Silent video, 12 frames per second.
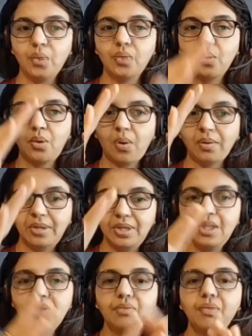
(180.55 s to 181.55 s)
So now
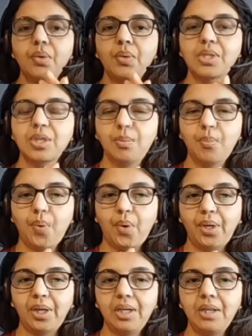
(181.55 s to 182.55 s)
this view is
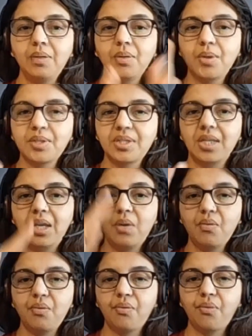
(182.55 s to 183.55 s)
important. You are seeing
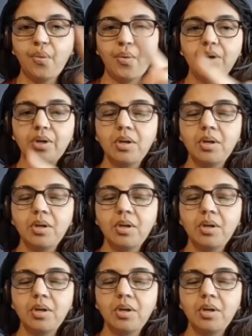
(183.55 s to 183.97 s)
four